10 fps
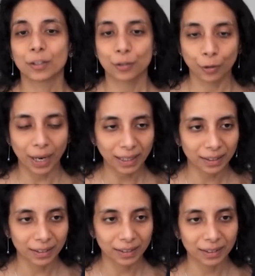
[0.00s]

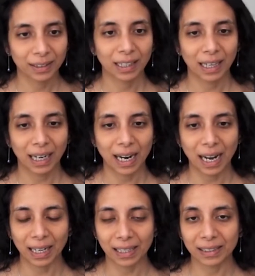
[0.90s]
together.
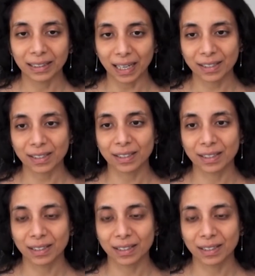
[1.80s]
And that's